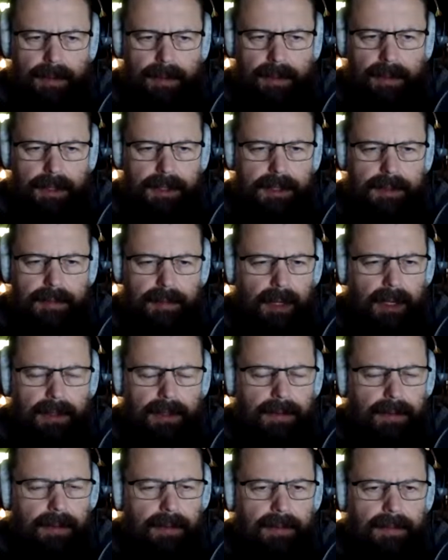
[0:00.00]
doesn't
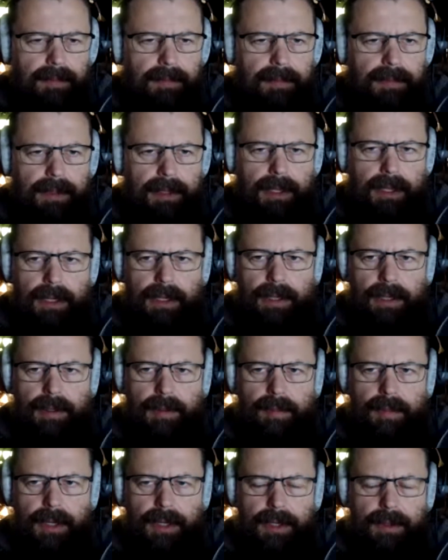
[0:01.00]
matter,
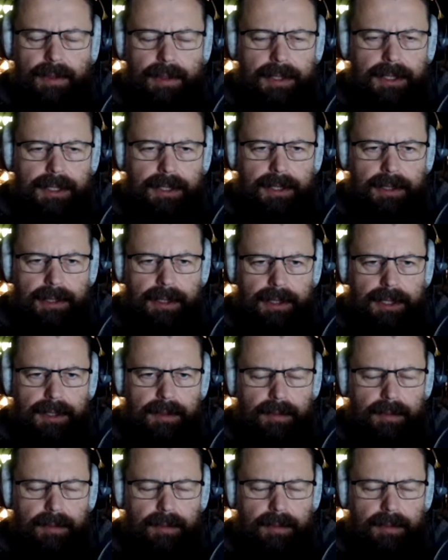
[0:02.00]
my question is,